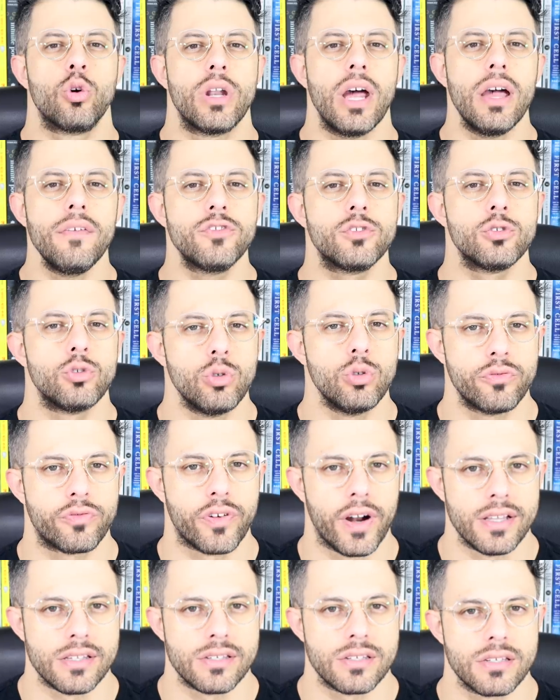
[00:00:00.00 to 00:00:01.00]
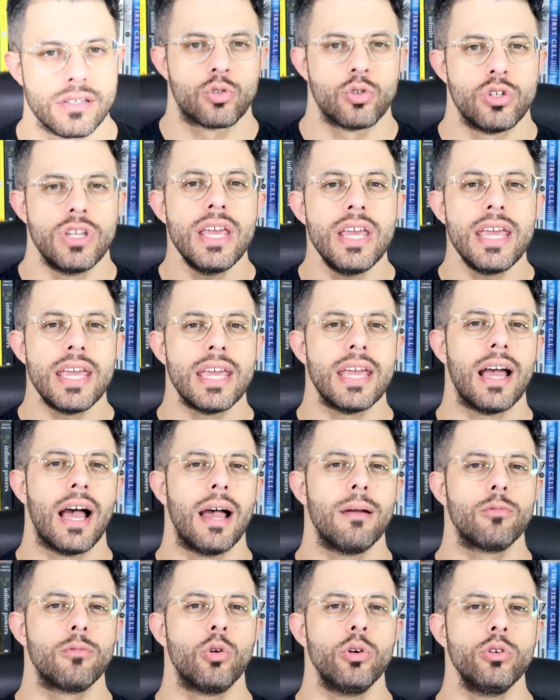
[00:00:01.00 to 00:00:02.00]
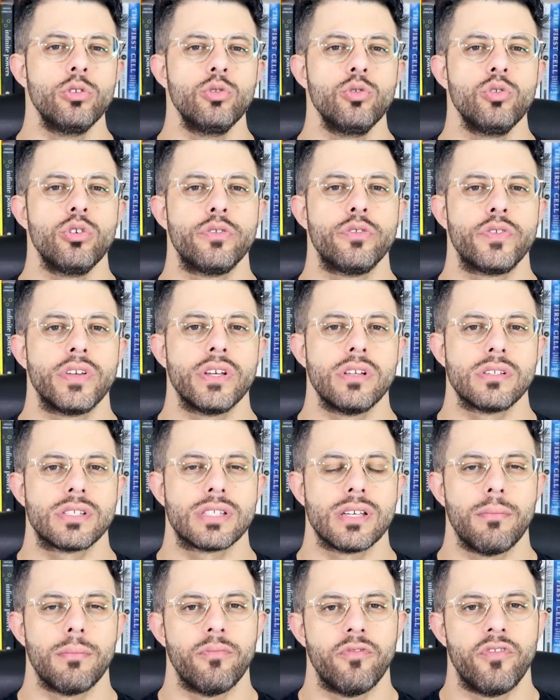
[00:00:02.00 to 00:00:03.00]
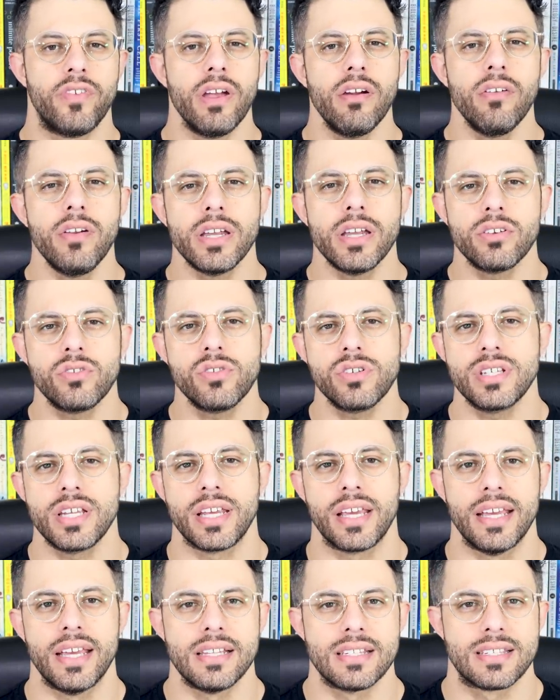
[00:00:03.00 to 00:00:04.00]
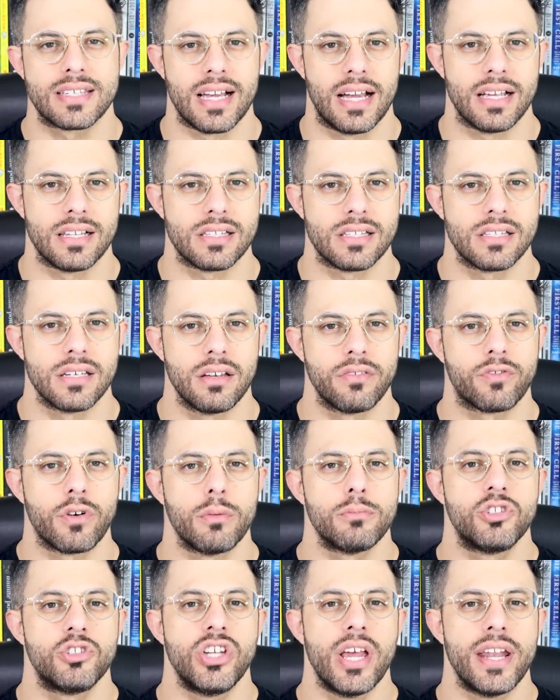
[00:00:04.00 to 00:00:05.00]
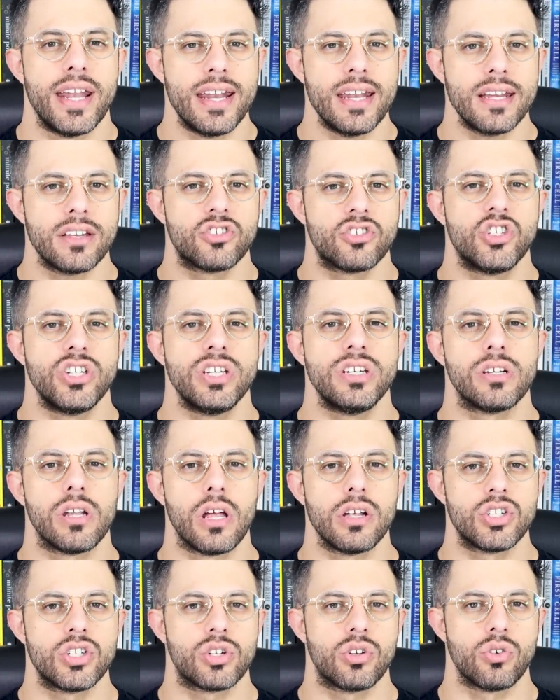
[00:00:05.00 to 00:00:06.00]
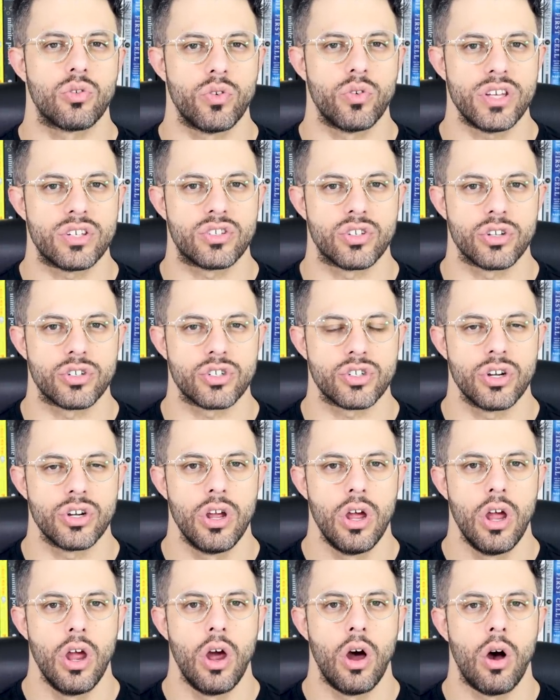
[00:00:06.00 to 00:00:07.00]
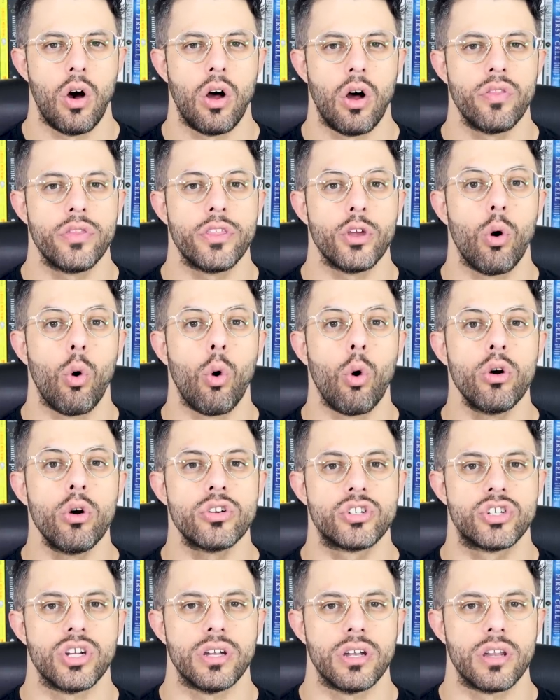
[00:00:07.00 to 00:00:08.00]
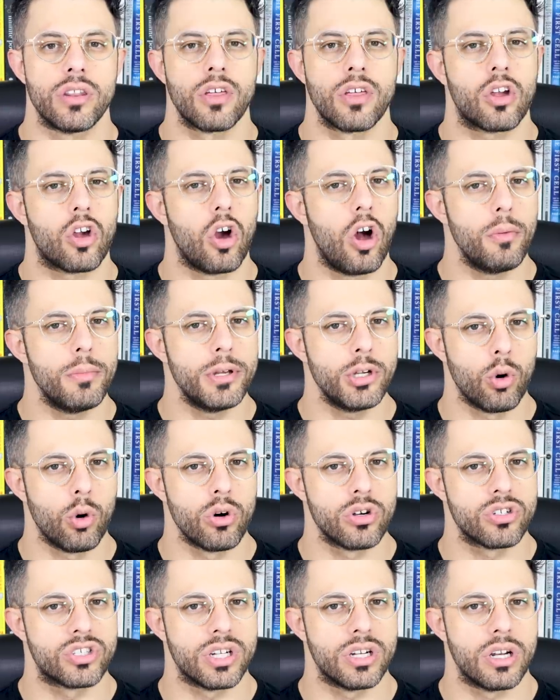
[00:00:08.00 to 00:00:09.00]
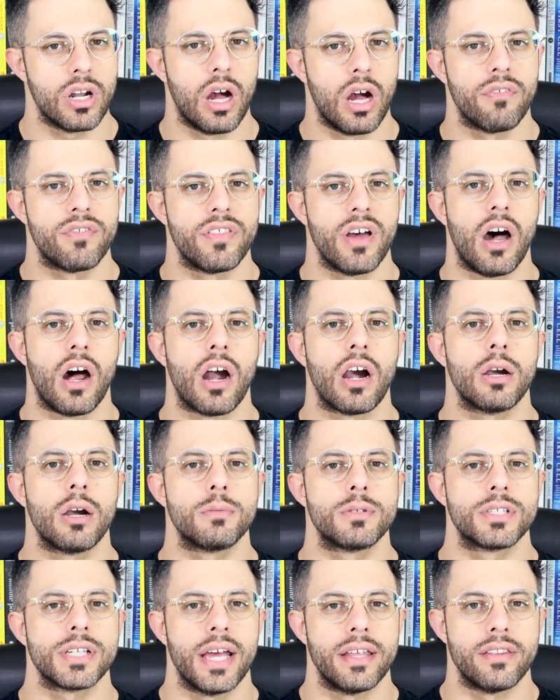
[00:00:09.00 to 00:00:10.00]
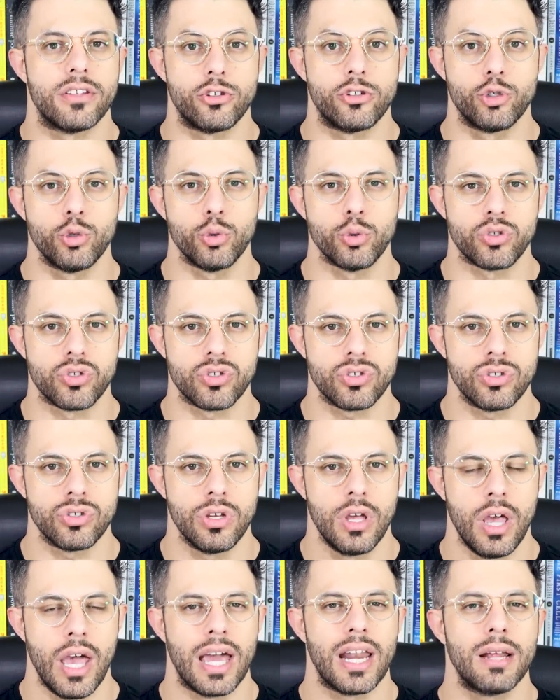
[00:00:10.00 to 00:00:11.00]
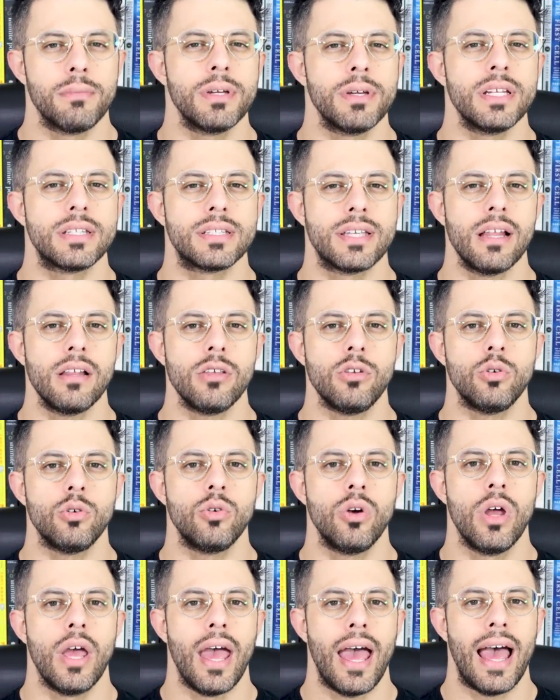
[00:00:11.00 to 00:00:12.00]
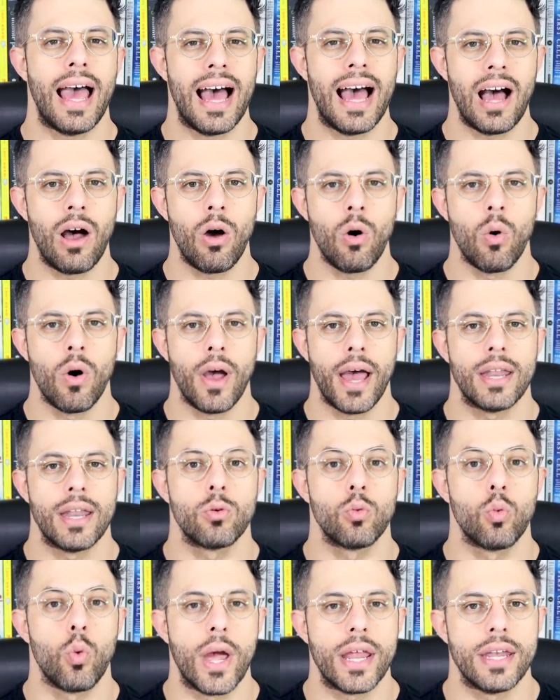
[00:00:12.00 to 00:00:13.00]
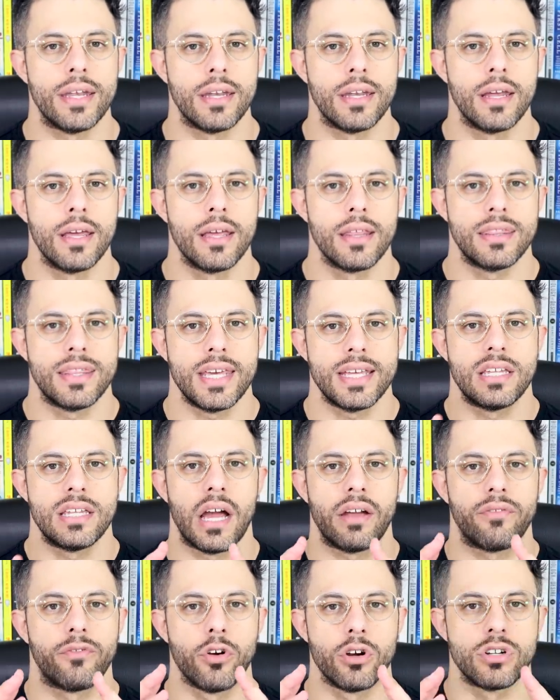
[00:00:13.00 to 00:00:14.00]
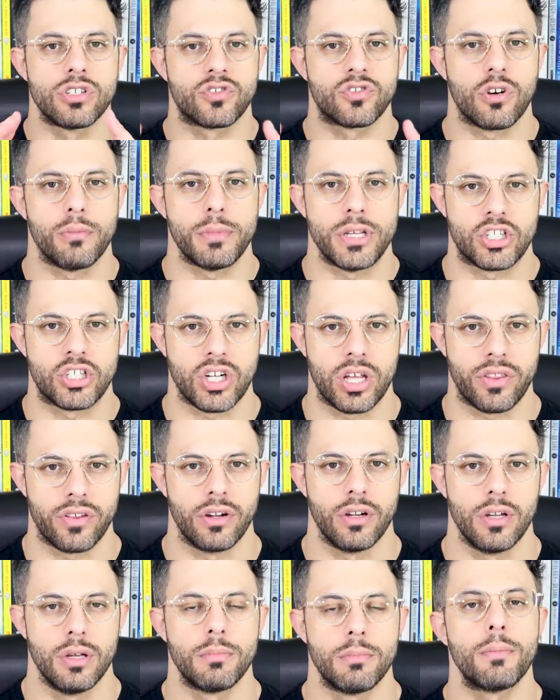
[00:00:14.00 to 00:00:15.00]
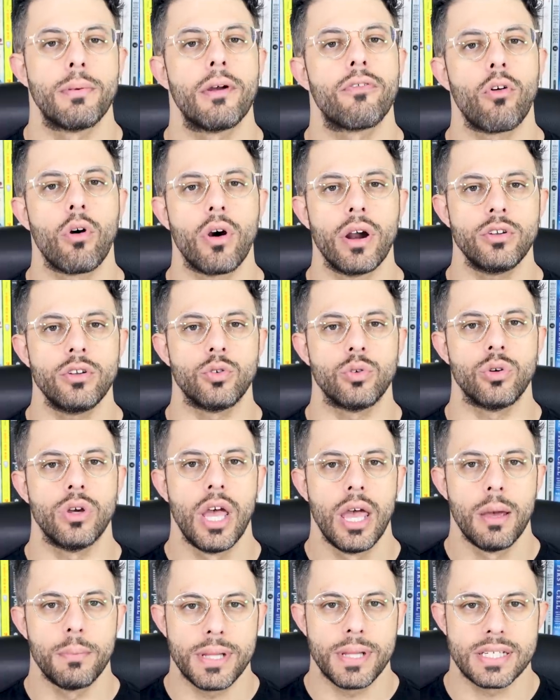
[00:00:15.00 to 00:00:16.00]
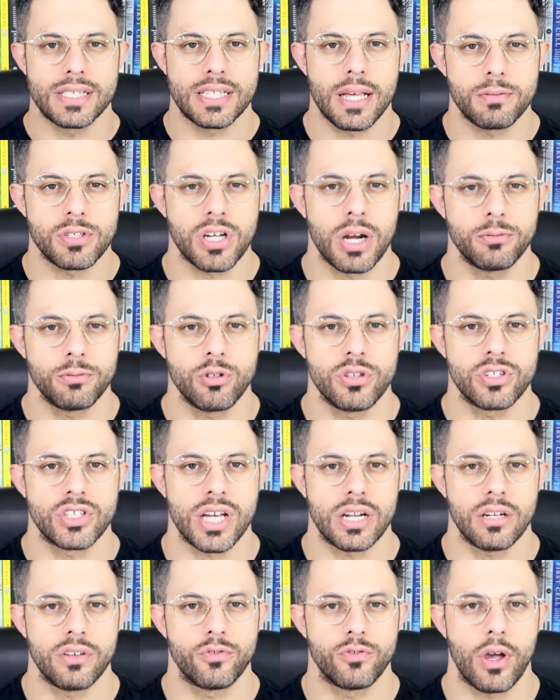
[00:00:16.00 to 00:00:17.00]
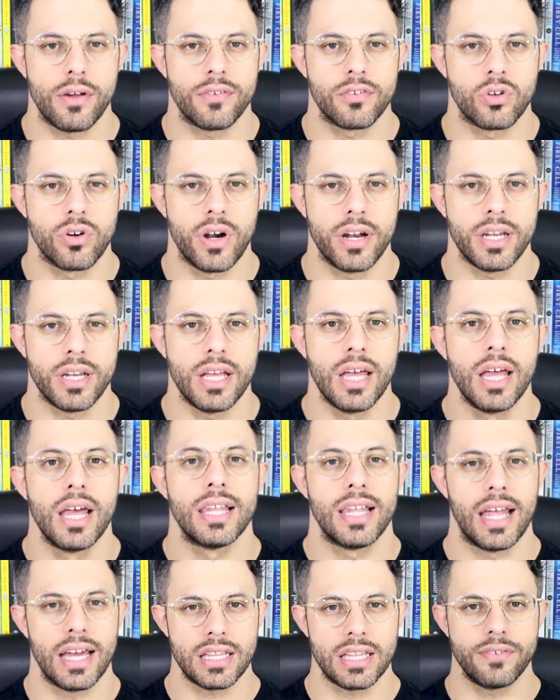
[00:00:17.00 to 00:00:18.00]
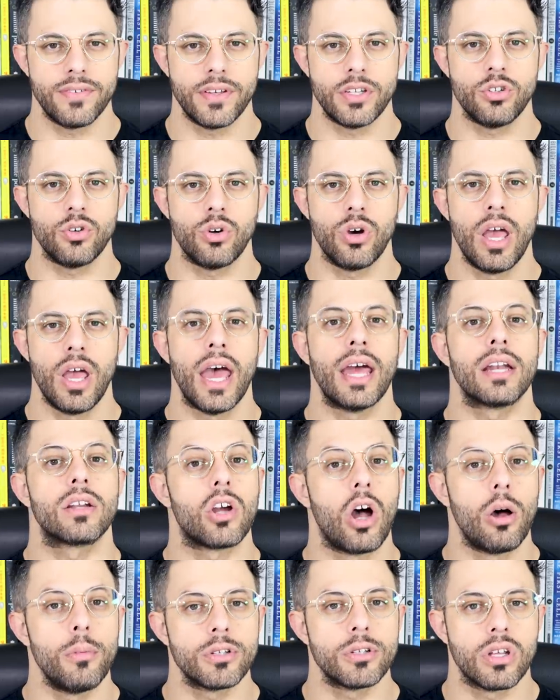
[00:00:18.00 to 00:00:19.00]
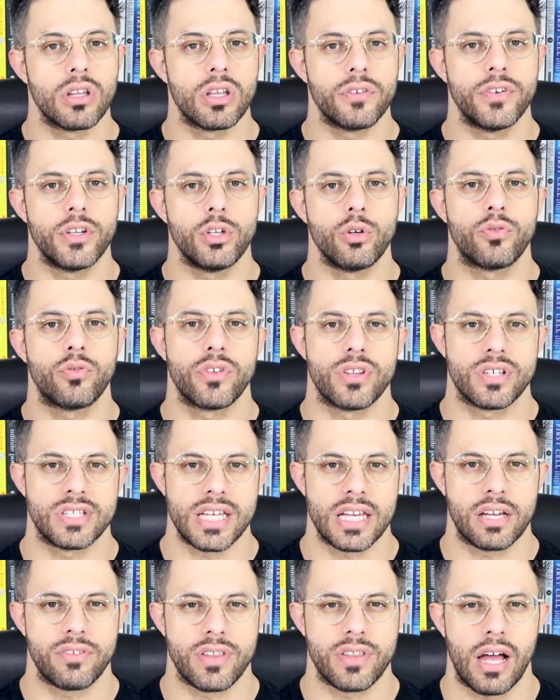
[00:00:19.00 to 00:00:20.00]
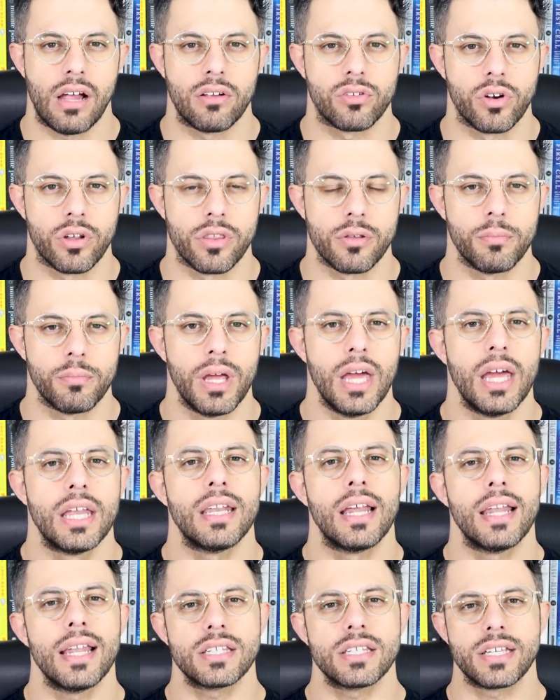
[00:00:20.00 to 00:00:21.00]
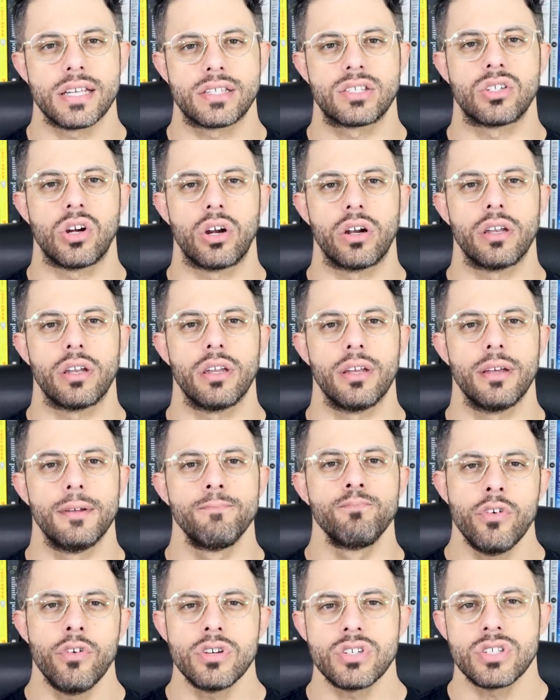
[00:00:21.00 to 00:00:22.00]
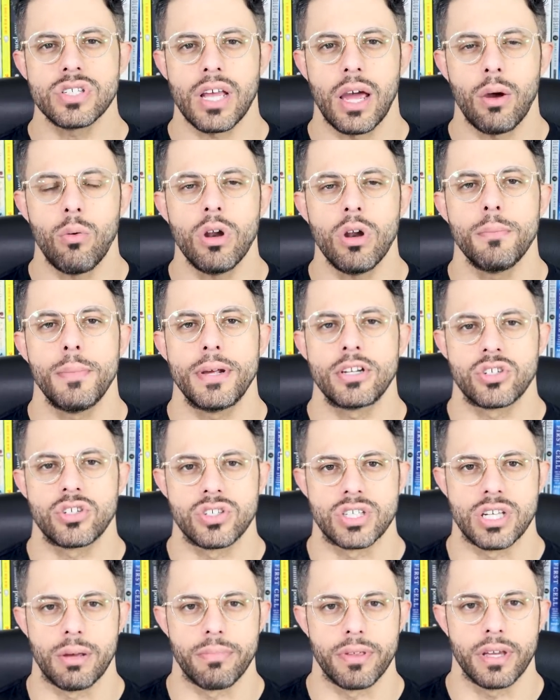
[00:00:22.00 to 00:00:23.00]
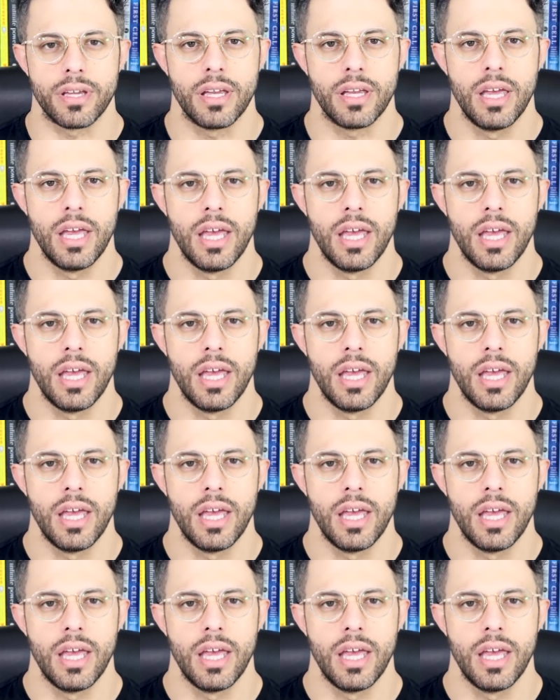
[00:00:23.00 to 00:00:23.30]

Good afternoon, friends. Today I'm going to reveal some very interesting insights from genetic genealogical research on the origin, the common origin of the Arabs and the Jews. And I'm going to tell you how and when they diverge from each other. But before I do, please subscribe to the channel if you haven't already, like the video, and comment on the video for the sake of the algorithm. Now let's get started. First, I want to mention something.